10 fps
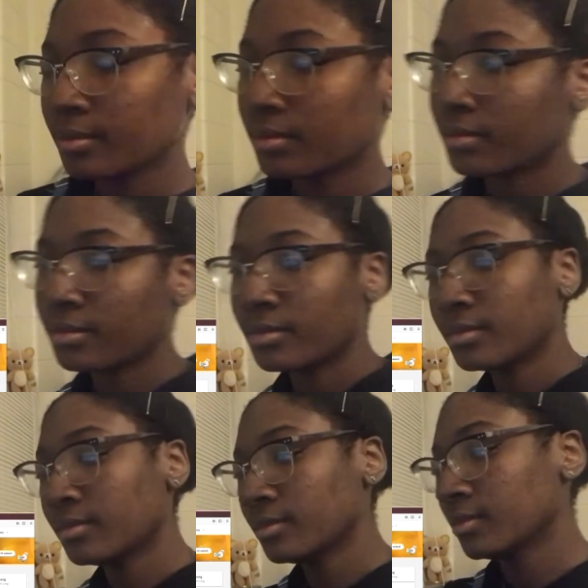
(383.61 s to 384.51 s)

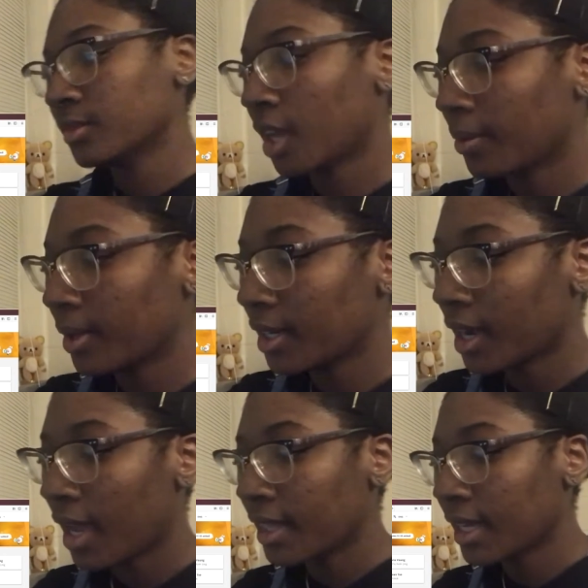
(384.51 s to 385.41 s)
Mm-hmm. I wonder,
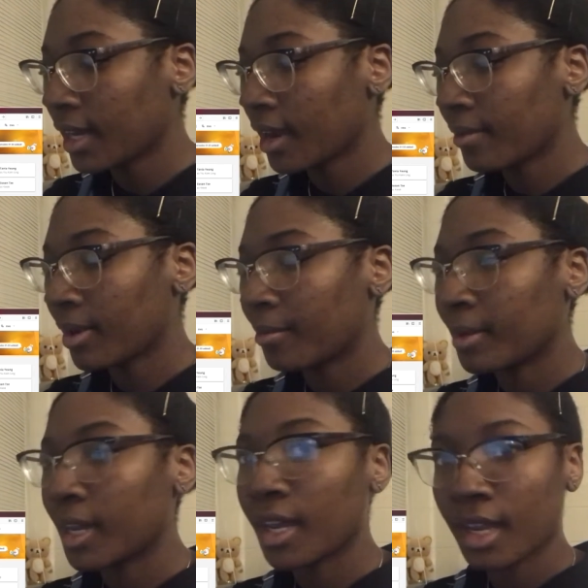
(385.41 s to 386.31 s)
I think I have it on
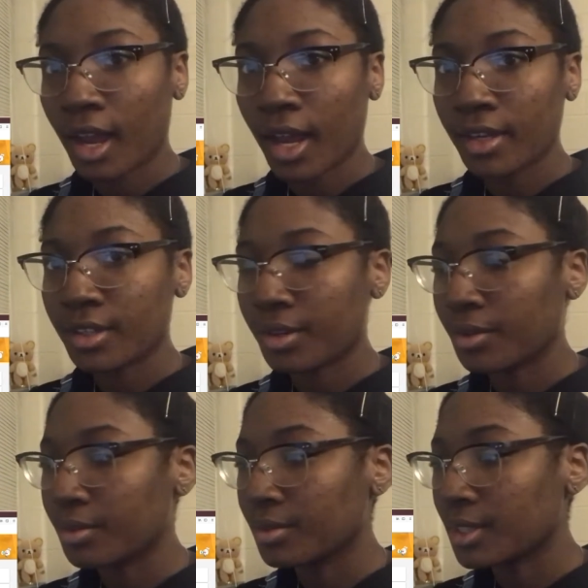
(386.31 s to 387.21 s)
my
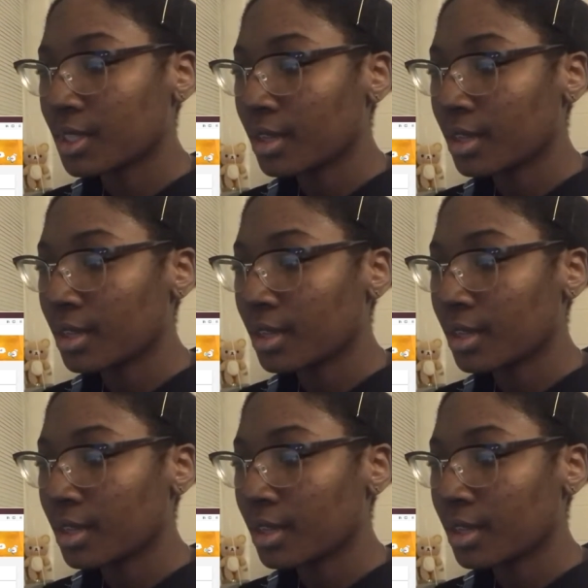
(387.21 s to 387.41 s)
iTunes.